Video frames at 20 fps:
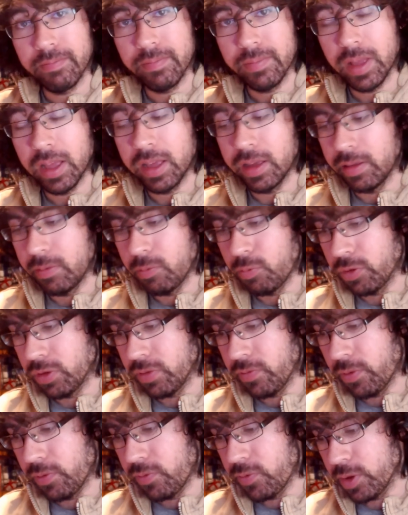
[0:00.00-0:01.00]
I,
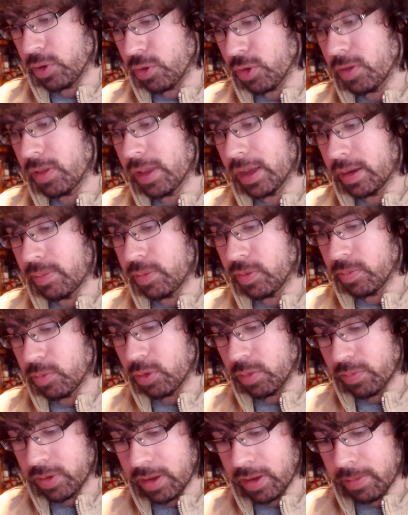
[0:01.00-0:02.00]
for fiction that comes from
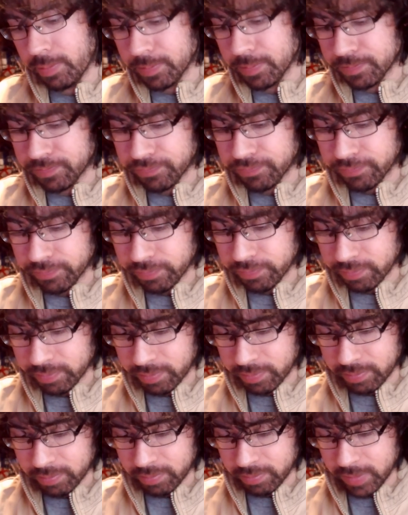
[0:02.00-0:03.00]
Japan.
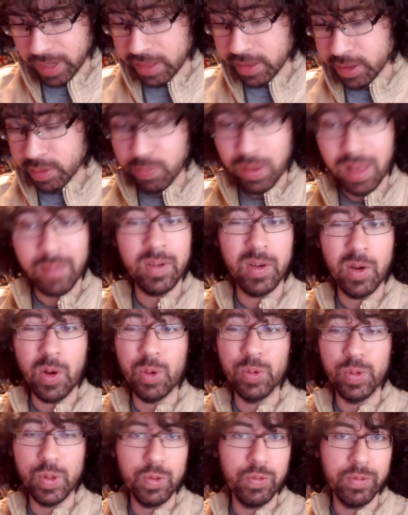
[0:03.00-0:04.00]
At least pop
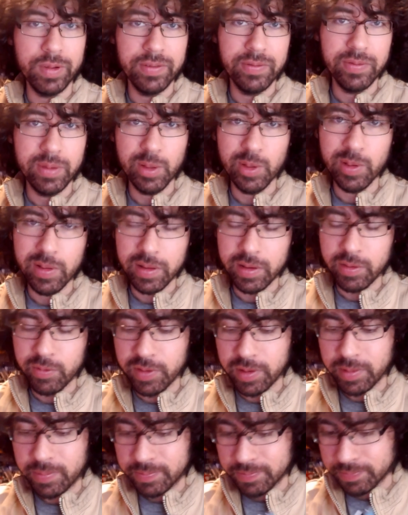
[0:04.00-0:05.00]
culture fiction, anyway